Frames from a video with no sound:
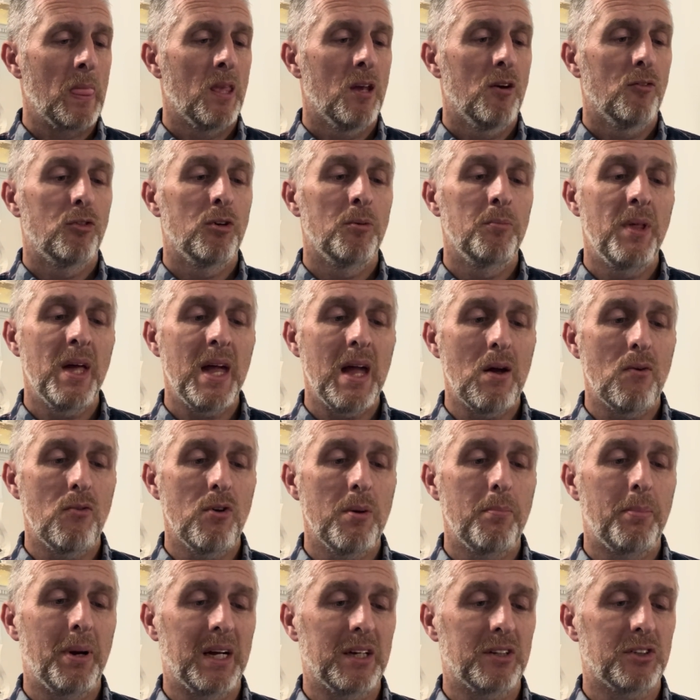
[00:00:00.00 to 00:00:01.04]
From there
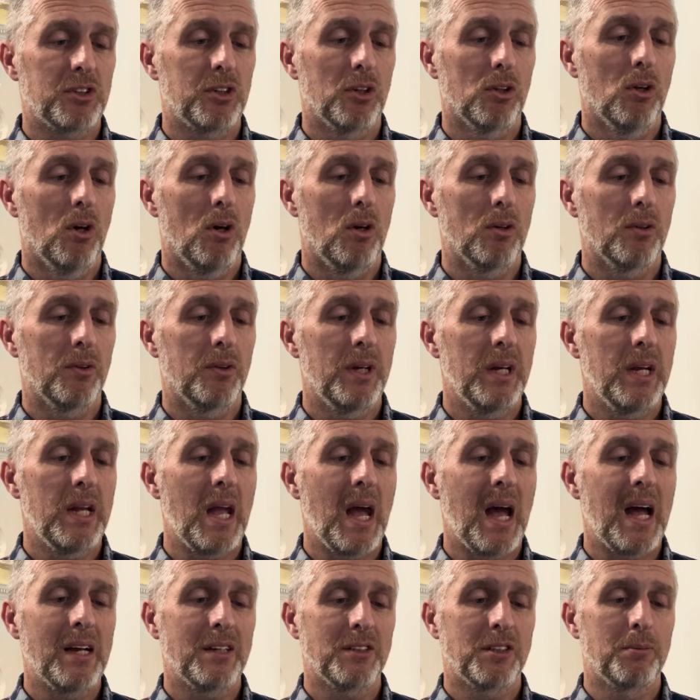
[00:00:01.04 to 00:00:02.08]
it passed along the
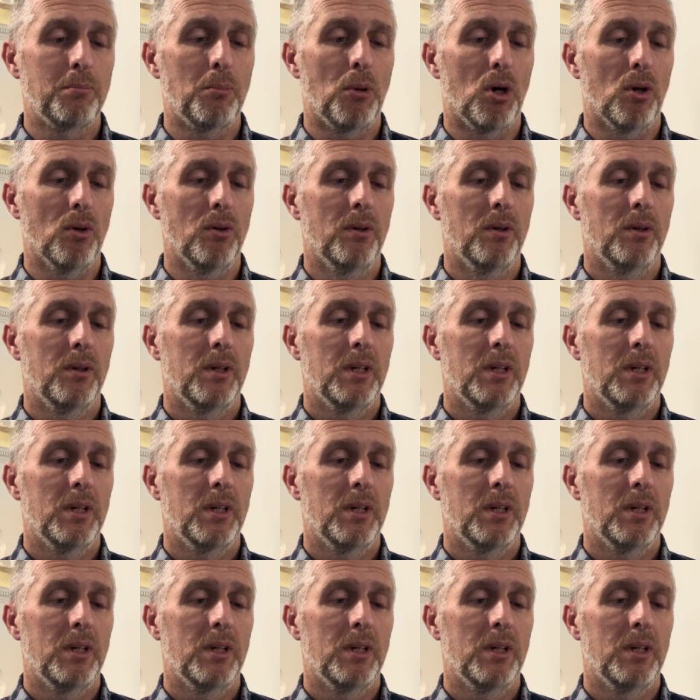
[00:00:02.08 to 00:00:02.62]
Asmon,